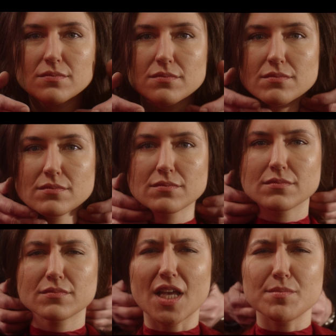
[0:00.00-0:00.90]
big coming
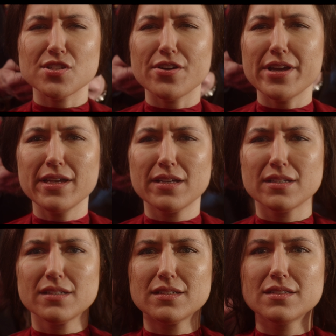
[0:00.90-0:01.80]
up? I'm sorry?
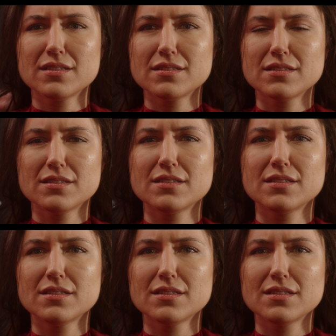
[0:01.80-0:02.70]

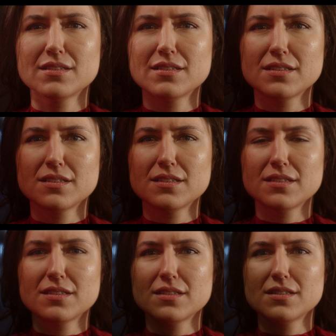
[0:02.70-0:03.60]
The haircut.
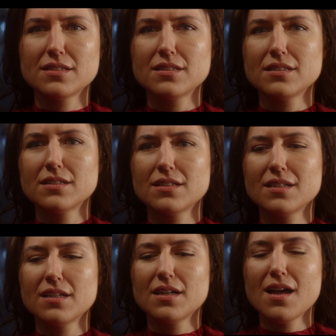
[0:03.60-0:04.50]
What's the haircut